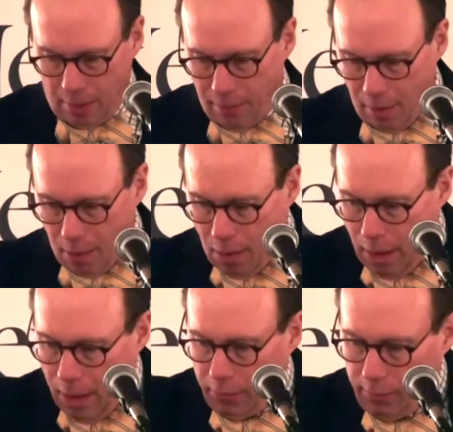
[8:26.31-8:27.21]
there
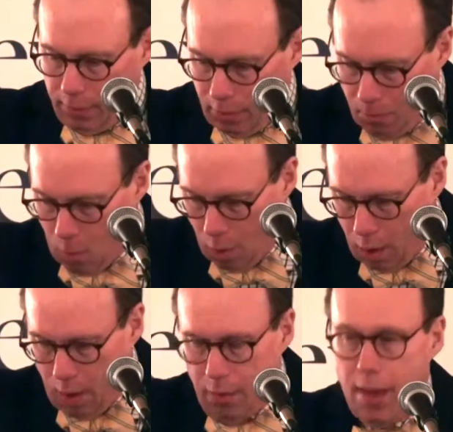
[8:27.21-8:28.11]
is little
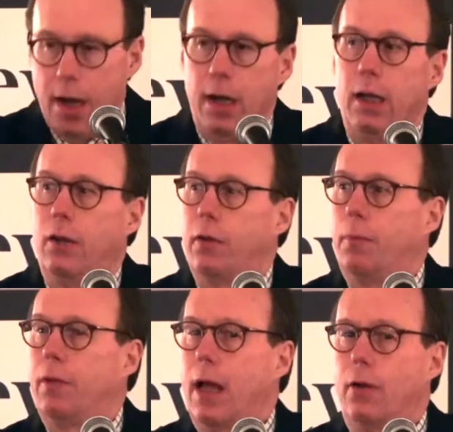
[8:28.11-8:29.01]
more than an
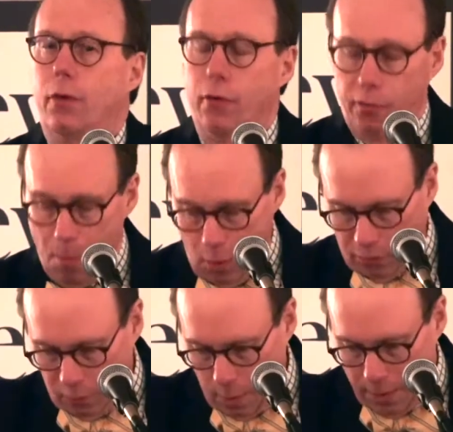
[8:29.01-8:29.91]
insubstantial
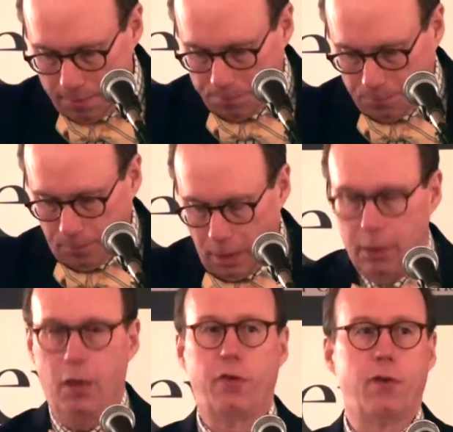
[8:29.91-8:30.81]
smokescreen.
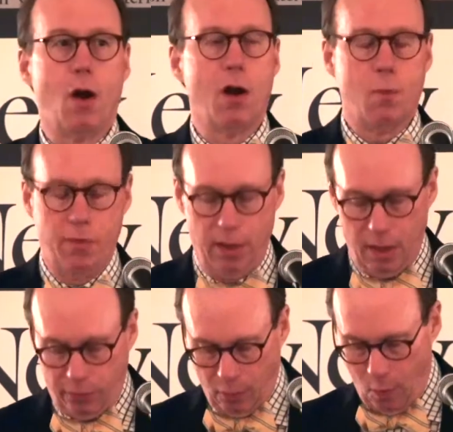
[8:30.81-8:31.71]
Let's start with the
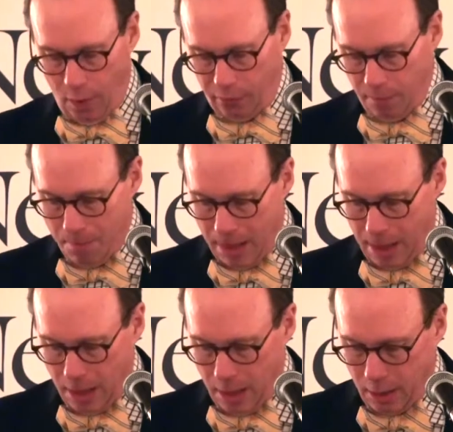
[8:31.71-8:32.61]
story's
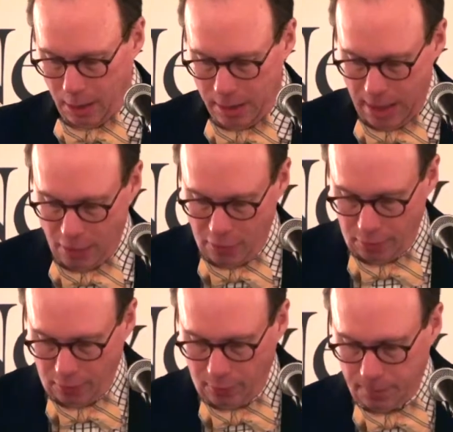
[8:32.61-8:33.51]
main
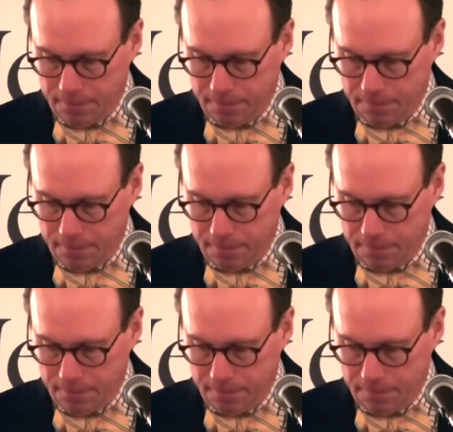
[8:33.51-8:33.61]
contentions.